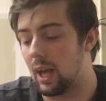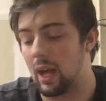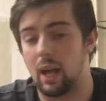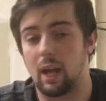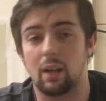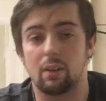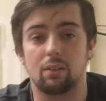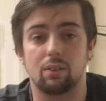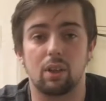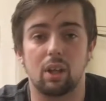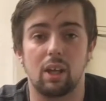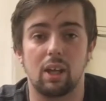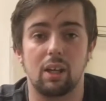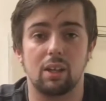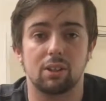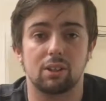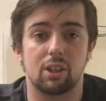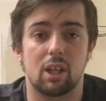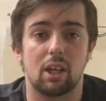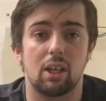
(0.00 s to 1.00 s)
and
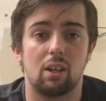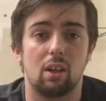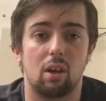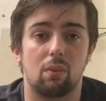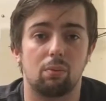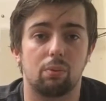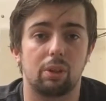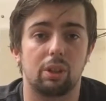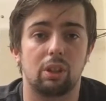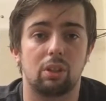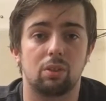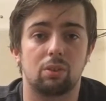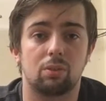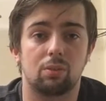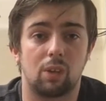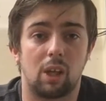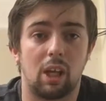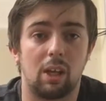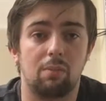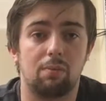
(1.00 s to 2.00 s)
it's a really good
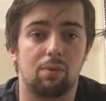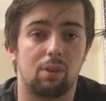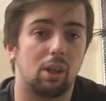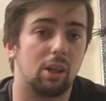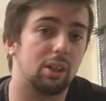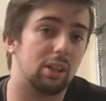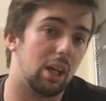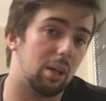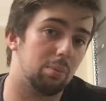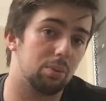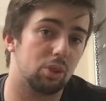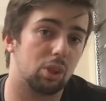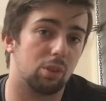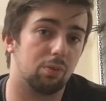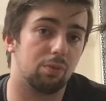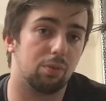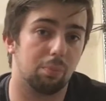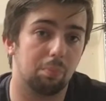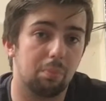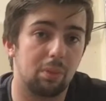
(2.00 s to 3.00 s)
GameFind episode
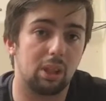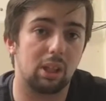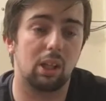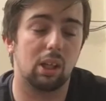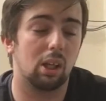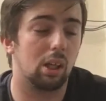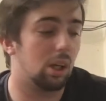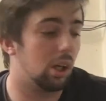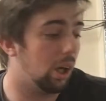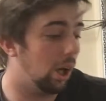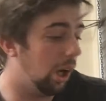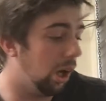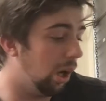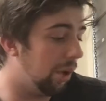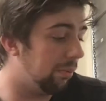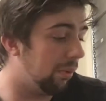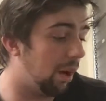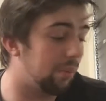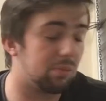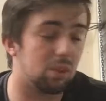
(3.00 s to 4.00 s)
for me.
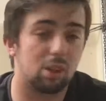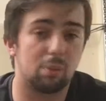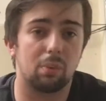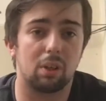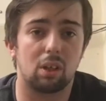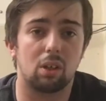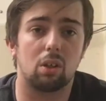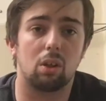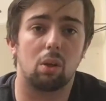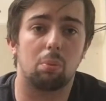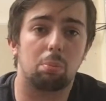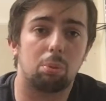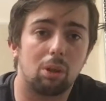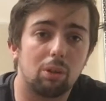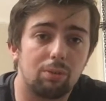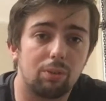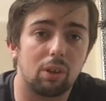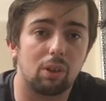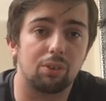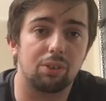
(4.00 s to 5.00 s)
I'm going to make a lot of
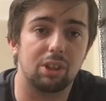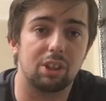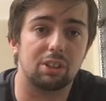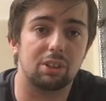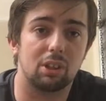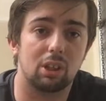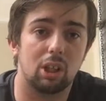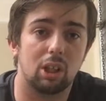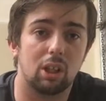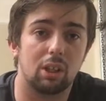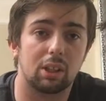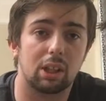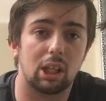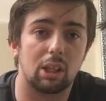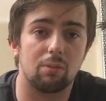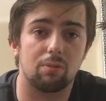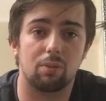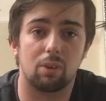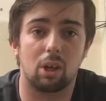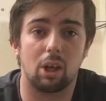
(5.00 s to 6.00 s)
profit on this
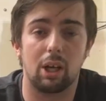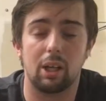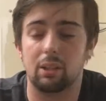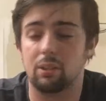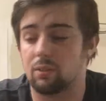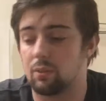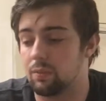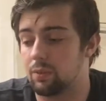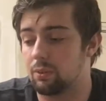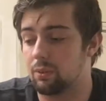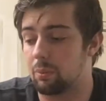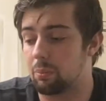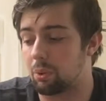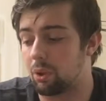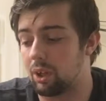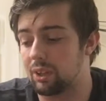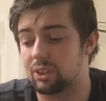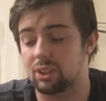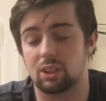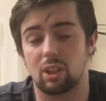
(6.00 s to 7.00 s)
GameFind. For the
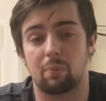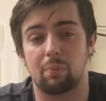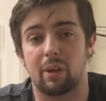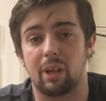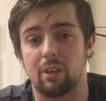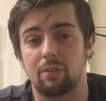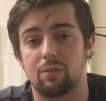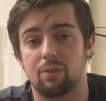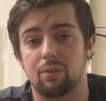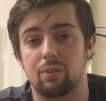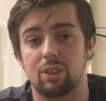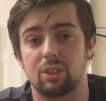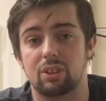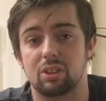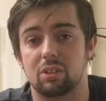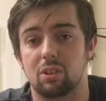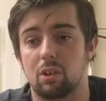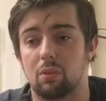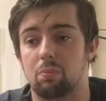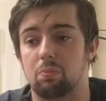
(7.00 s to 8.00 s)
prices I've paid for
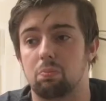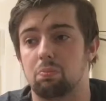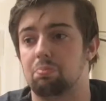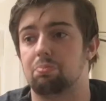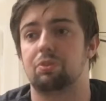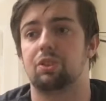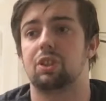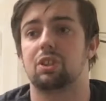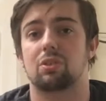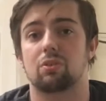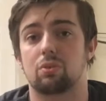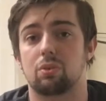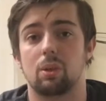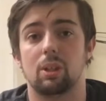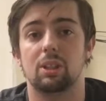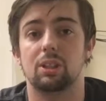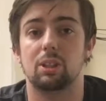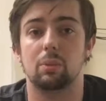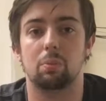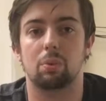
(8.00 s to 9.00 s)
this are just
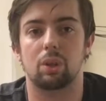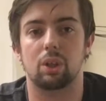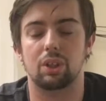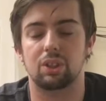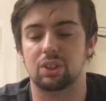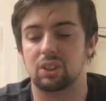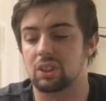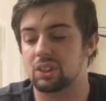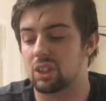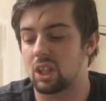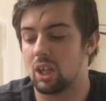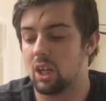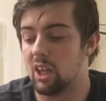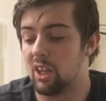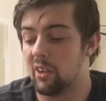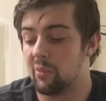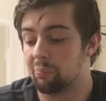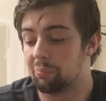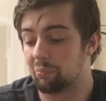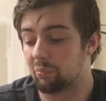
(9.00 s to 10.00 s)
crazy prices,
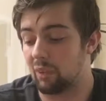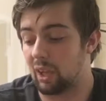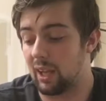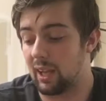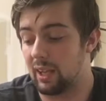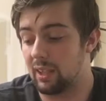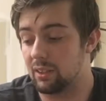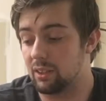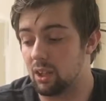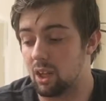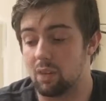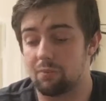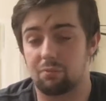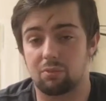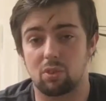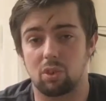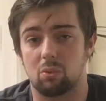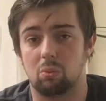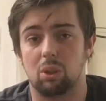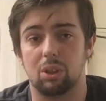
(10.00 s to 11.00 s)
and
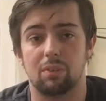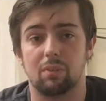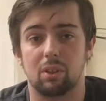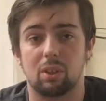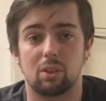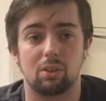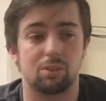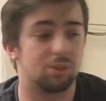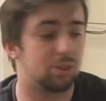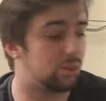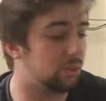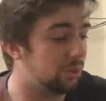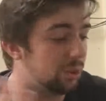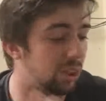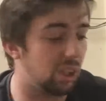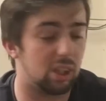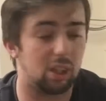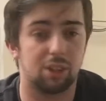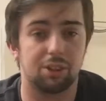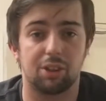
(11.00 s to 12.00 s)
I've got one of the
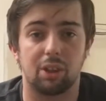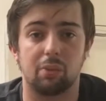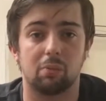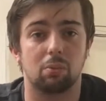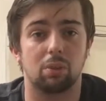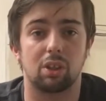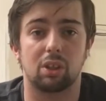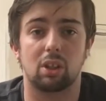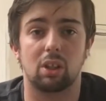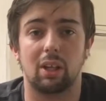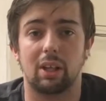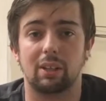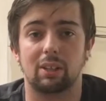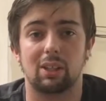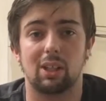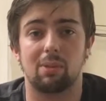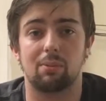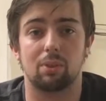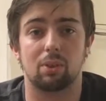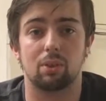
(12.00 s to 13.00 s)
consoles and I don't want to collect
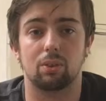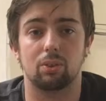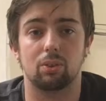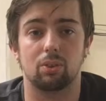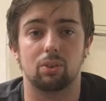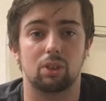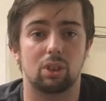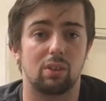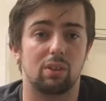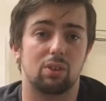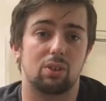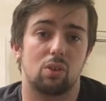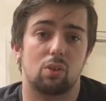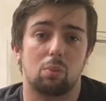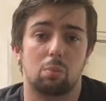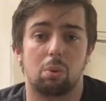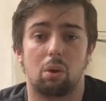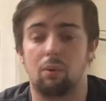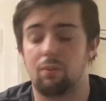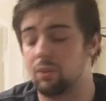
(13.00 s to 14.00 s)
the other console, so it's all
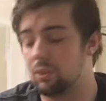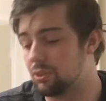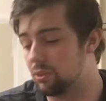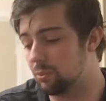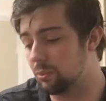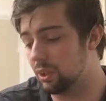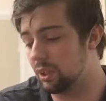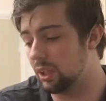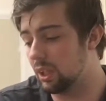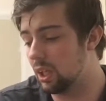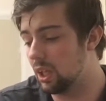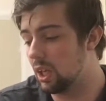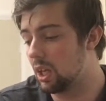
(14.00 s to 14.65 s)
profit to me.